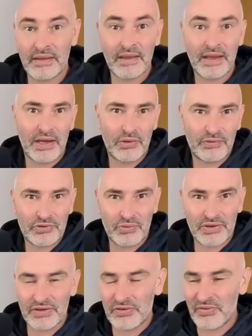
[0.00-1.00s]
Hello
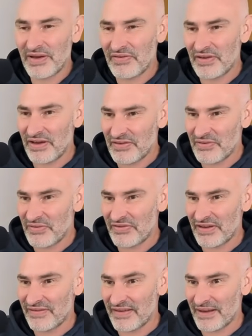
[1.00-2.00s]
everyone, a new educational
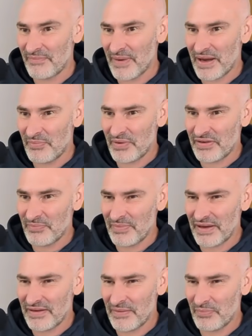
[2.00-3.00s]
chess game. I'm going to
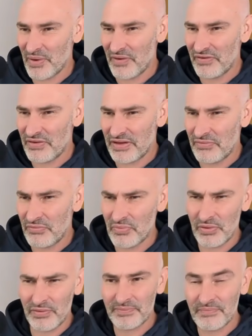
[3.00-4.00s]
play the pawn to
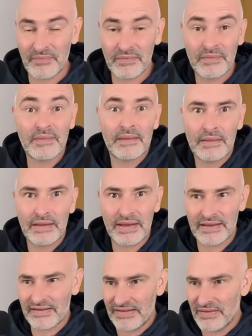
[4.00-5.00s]
d4.
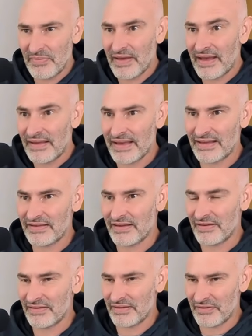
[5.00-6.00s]
Let's see where that takes
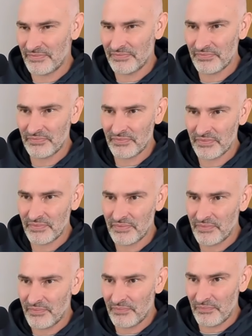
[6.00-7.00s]
us.
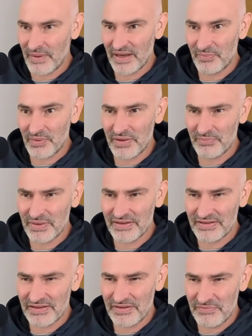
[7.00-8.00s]
My opponent
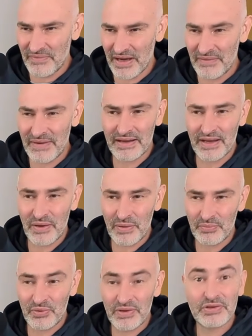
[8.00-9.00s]
plays d5, and now
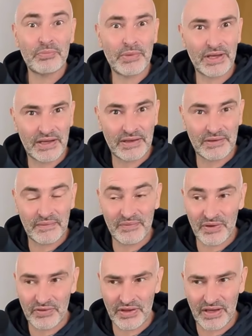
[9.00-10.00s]
I'm going to play
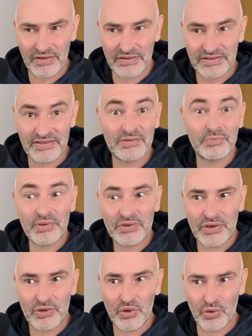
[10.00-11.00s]
not the London system,
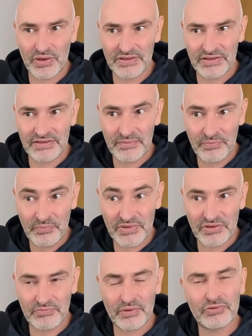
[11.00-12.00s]
but the caller system,
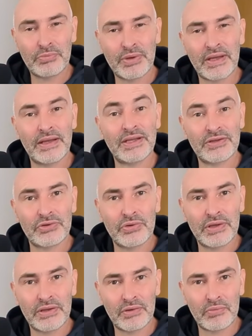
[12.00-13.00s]
which involves playing
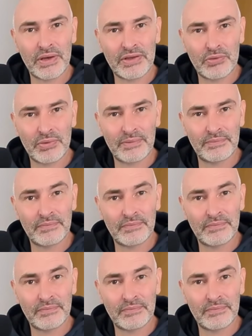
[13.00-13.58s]
e3 right away.